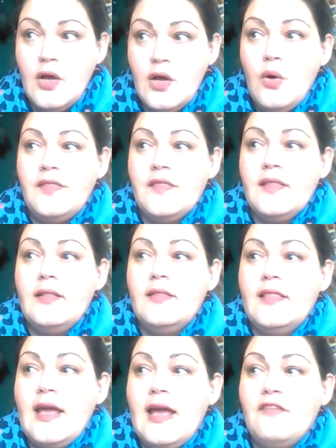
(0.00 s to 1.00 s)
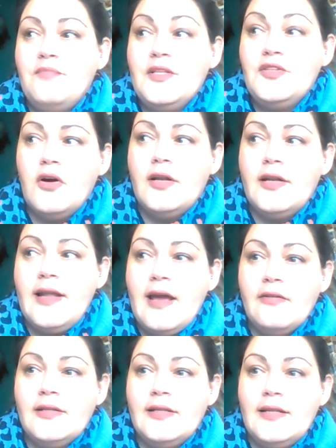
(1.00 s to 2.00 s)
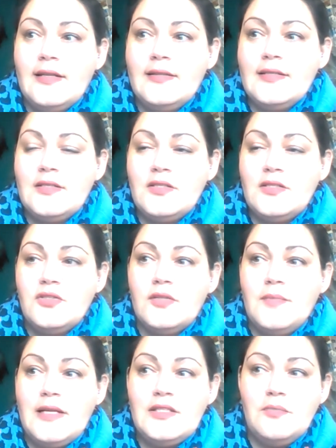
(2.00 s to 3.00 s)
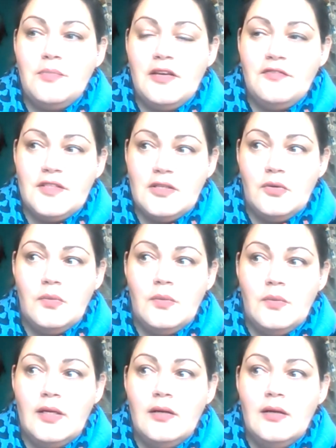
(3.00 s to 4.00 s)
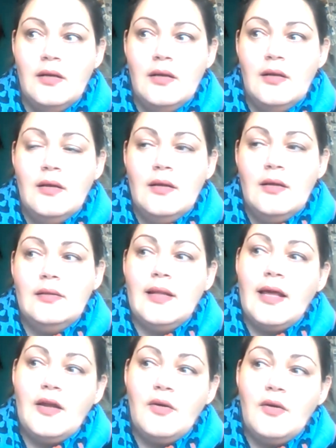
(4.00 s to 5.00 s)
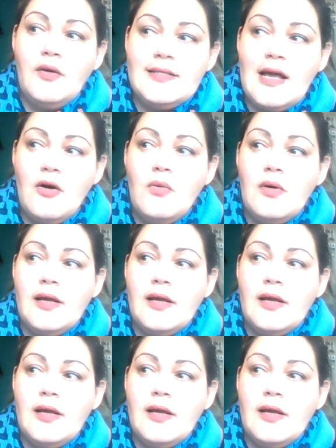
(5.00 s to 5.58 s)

when they have been taught inherently that this is not meant to be a physical one? Likewise, how